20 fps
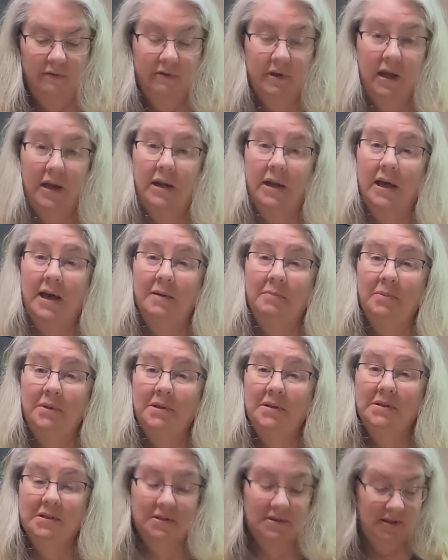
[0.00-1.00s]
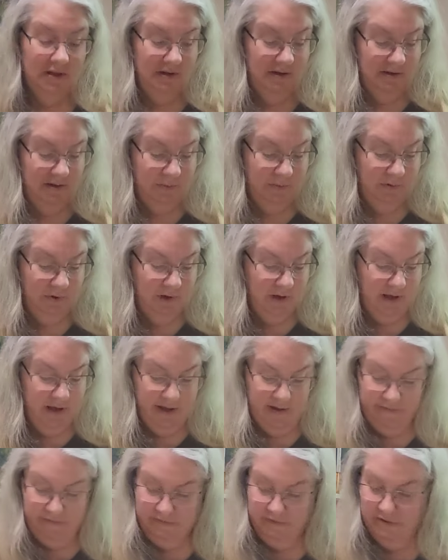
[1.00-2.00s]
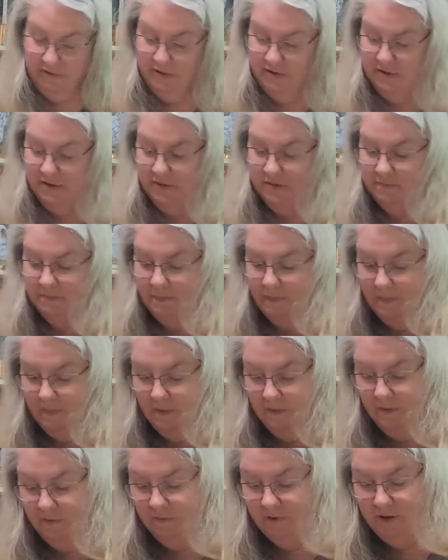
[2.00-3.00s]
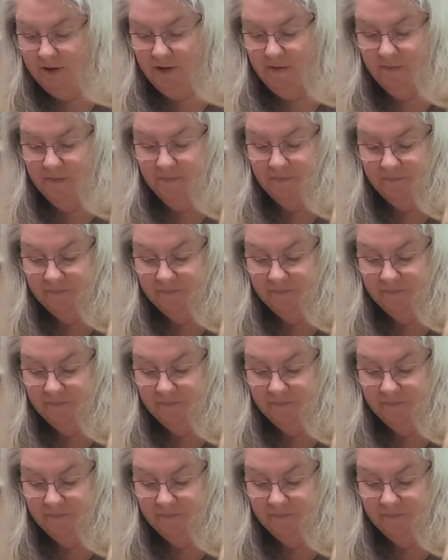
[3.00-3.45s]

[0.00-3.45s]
got 9 biscuits there that we'll have. Alright.